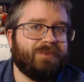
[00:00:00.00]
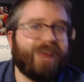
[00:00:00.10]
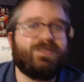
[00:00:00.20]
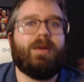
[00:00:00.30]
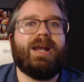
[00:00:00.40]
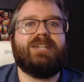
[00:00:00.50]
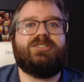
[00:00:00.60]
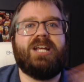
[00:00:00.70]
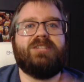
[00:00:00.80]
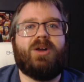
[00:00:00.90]
Hey everybody,
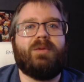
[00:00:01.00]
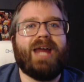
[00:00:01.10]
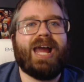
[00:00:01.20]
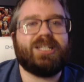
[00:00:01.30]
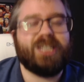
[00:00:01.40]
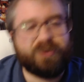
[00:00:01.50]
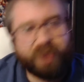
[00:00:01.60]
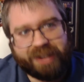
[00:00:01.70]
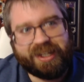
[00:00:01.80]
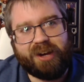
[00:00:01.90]
it's Chainsaw Reacts. It's
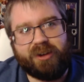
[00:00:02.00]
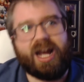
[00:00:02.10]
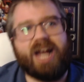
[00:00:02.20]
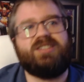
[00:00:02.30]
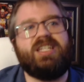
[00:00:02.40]
finally here, guys,